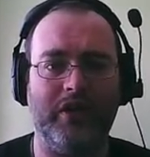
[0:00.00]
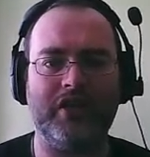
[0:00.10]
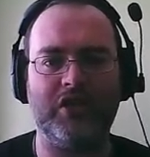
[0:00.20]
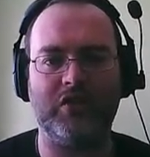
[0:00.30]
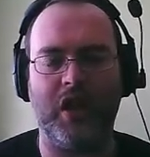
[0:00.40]

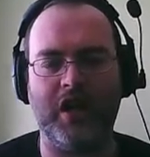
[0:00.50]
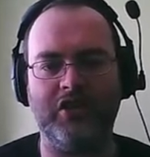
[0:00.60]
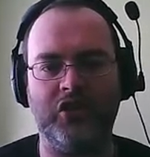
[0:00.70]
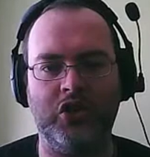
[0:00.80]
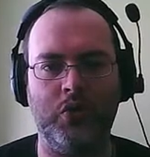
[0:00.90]
This
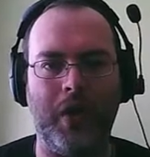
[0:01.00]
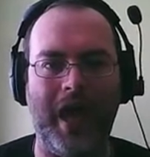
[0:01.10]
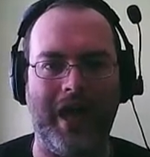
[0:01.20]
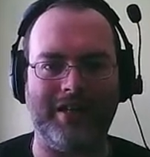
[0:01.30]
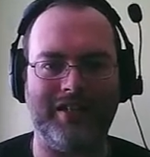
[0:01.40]
is
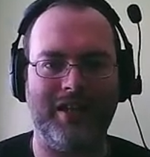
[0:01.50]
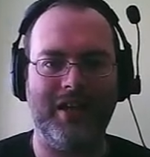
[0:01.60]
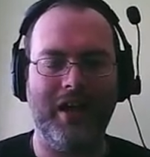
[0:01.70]
Duet.